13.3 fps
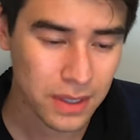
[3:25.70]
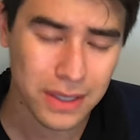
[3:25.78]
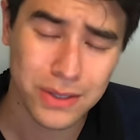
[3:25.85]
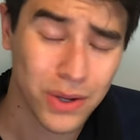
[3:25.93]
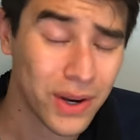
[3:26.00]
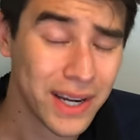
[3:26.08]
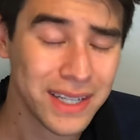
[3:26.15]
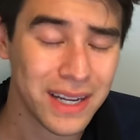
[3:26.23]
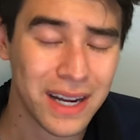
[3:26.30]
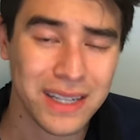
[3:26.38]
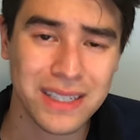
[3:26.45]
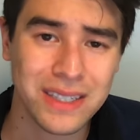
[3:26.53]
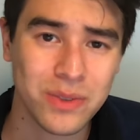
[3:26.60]
So
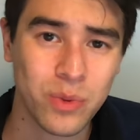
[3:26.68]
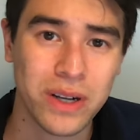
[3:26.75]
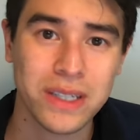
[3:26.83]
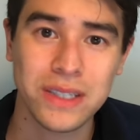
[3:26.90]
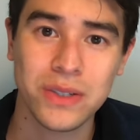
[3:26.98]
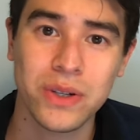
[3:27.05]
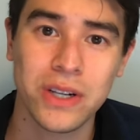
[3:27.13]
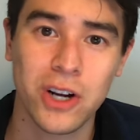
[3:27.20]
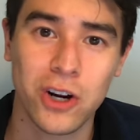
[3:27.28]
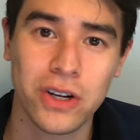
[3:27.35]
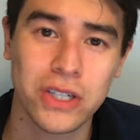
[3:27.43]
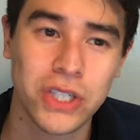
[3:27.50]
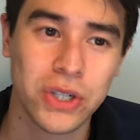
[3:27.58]
I just wanted to
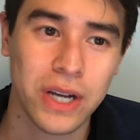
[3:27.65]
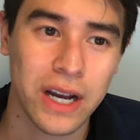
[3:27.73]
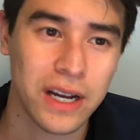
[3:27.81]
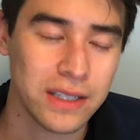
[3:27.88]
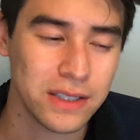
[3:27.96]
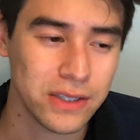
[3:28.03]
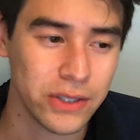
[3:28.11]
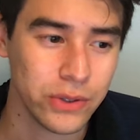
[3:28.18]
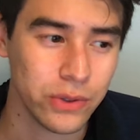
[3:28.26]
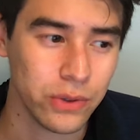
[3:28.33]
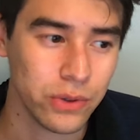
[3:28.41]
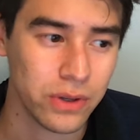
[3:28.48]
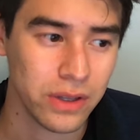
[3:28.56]
encourage you guys
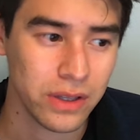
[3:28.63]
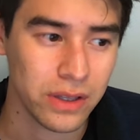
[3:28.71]
to,